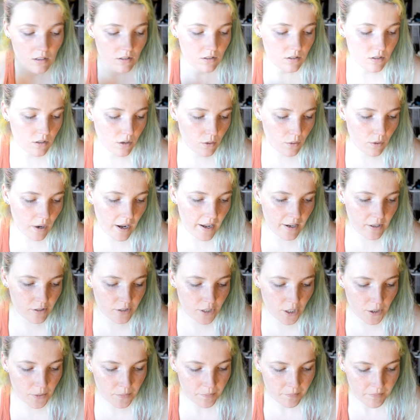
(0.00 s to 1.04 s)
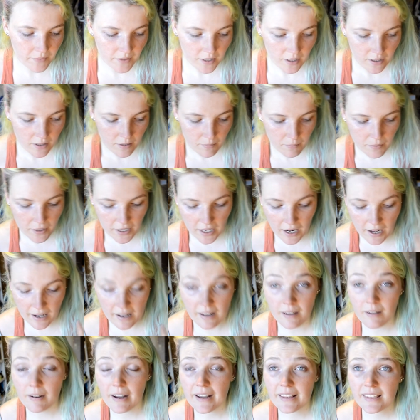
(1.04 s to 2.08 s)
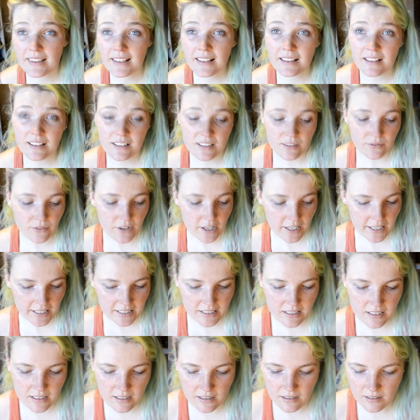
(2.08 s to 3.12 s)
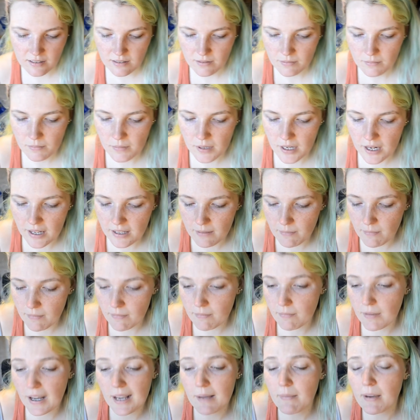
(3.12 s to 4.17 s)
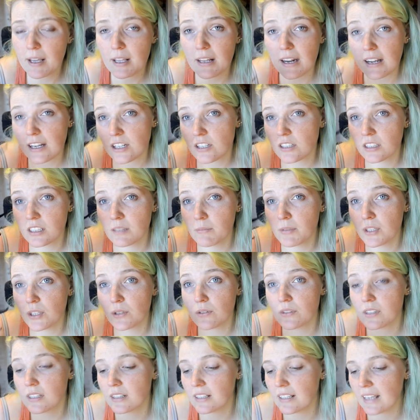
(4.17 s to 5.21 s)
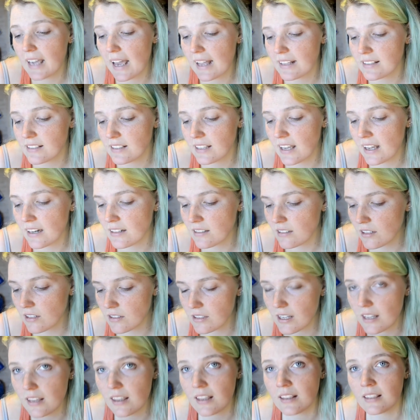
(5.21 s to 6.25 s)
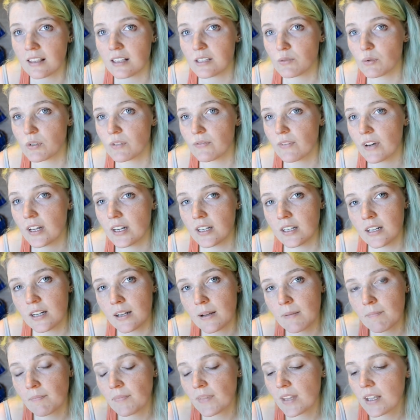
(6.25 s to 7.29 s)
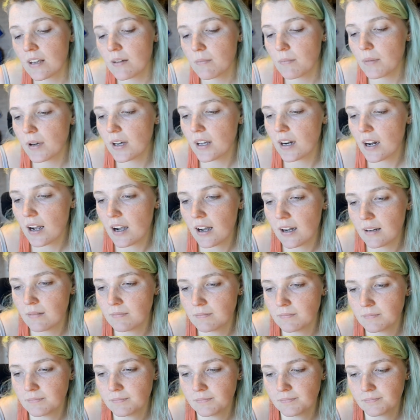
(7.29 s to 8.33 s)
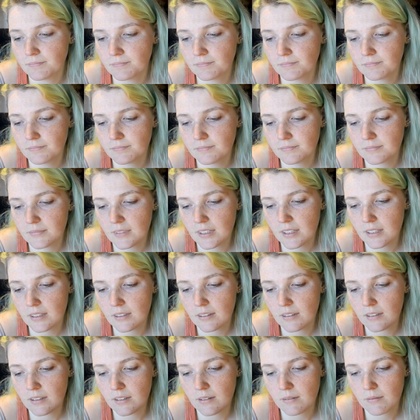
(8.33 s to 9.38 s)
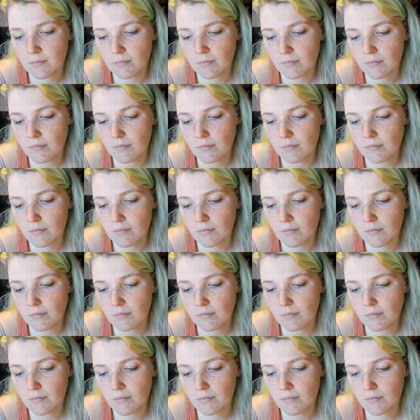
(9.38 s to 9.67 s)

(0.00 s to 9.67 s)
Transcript: so I don't know. But uh, I think it's a fun idea, but I, I might actually be using the cats again, because I think this was fun. But, um, um